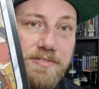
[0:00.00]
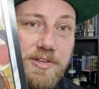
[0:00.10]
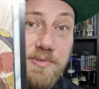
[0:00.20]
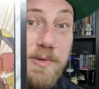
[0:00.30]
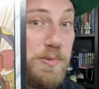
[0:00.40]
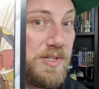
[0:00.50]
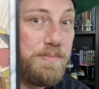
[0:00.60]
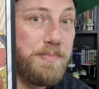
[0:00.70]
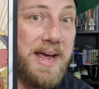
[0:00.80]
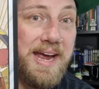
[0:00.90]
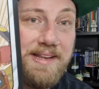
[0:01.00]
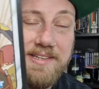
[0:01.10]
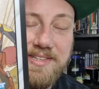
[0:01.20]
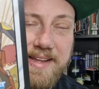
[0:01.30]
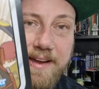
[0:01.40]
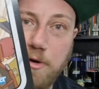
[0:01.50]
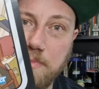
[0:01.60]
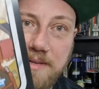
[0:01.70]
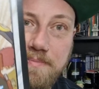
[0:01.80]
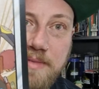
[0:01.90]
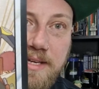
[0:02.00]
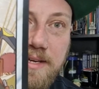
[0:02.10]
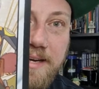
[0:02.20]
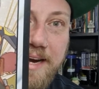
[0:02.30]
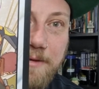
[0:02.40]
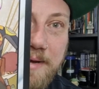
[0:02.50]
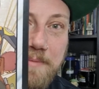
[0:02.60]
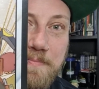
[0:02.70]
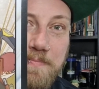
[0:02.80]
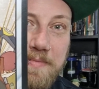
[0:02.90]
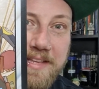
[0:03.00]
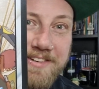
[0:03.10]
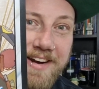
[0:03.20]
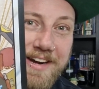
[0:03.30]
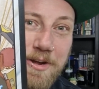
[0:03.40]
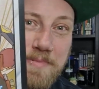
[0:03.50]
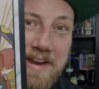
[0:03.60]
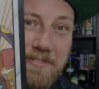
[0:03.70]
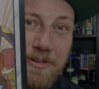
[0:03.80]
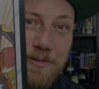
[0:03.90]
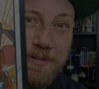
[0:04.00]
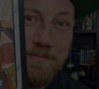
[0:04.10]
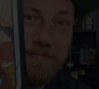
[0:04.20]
version, which wasn't bad, just that helmet. Anyway, Let's crack it open and have a look.